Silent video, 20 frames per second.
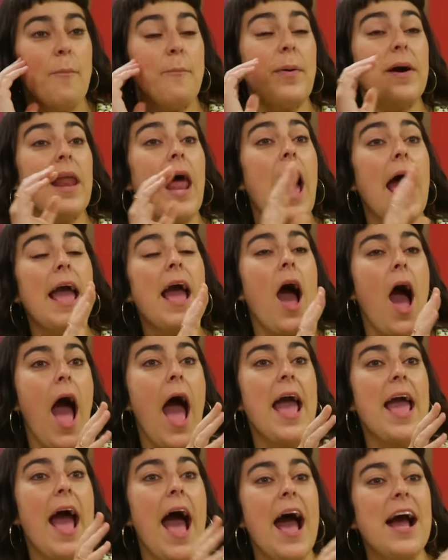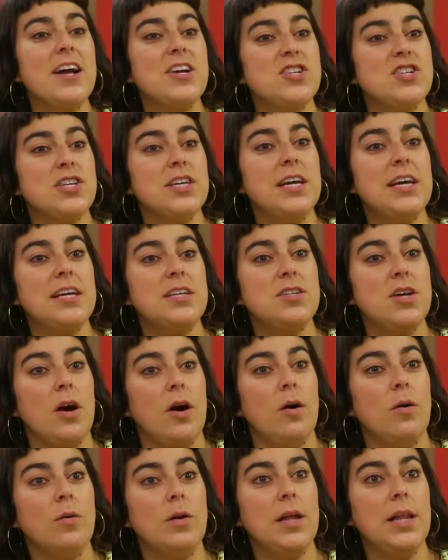but I actually
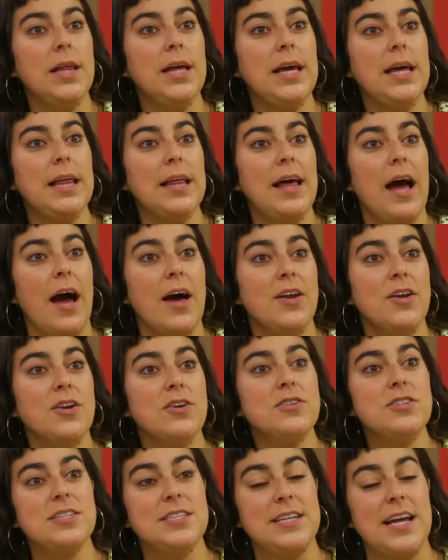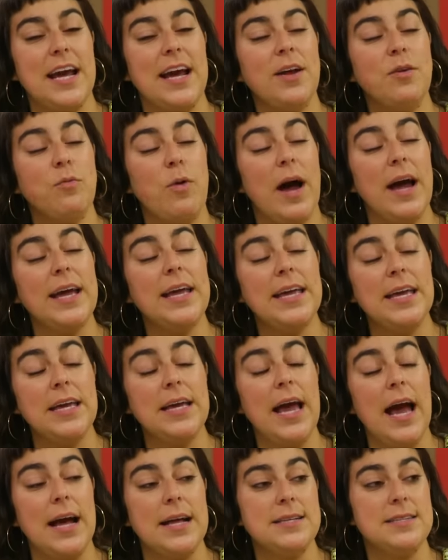totally understand why
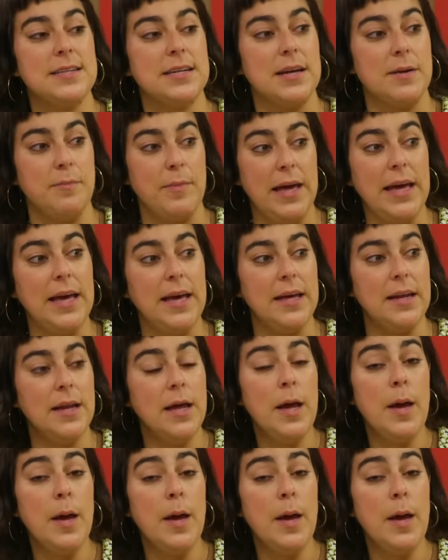he had to commit.